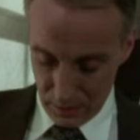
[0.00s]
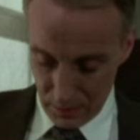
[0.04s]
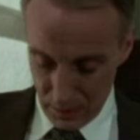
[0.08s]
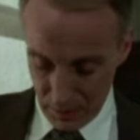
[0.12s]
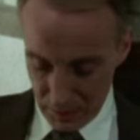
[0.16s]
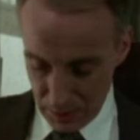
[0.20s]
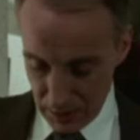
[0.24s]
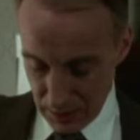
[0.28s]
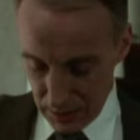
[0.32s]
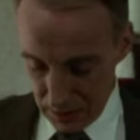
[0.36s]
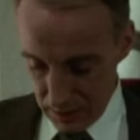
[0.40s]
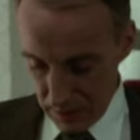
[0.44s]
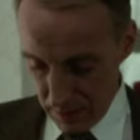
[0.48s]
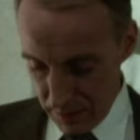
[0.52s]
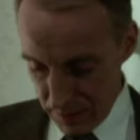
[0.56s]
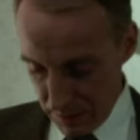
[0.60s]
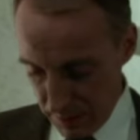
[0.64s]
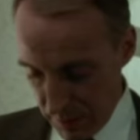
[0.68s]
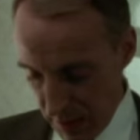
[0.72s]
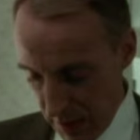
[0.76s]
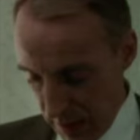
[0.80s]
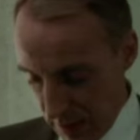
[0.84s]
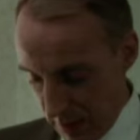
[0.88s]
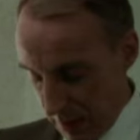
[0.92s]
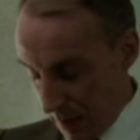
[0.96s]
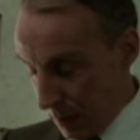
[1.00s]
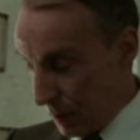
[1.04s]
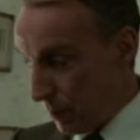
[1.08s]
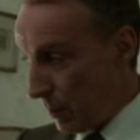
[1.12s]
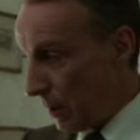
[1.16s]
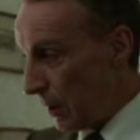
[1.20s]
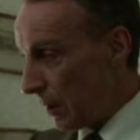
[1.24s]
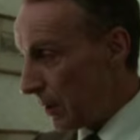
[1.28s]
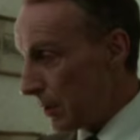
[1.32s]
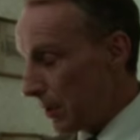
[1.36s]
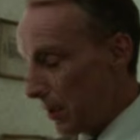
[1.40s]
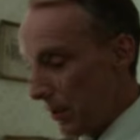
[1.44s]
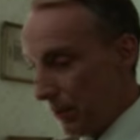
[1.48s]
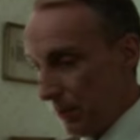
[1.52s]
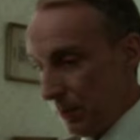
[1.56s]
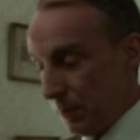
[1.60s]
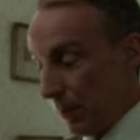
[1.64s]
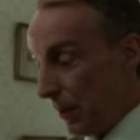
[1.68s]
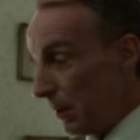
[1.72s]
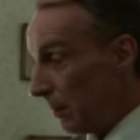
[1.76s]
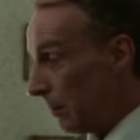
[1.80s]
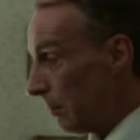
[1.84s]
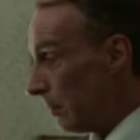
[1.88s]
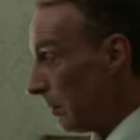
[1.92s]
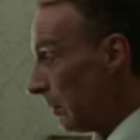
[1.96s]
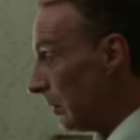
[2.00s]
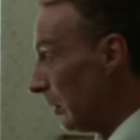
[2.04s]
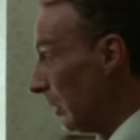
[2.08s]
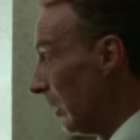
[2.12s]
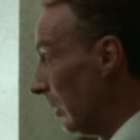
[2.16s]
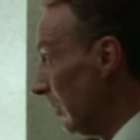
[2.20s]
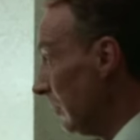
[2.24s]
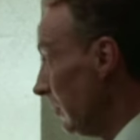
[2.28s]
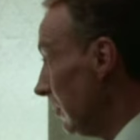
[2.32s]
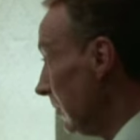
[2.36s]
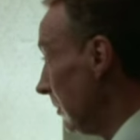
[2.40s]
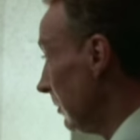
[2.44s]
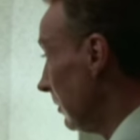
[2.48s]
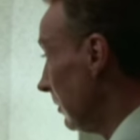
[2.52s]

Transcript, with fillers: Trouble is, my networks haven't been good enough.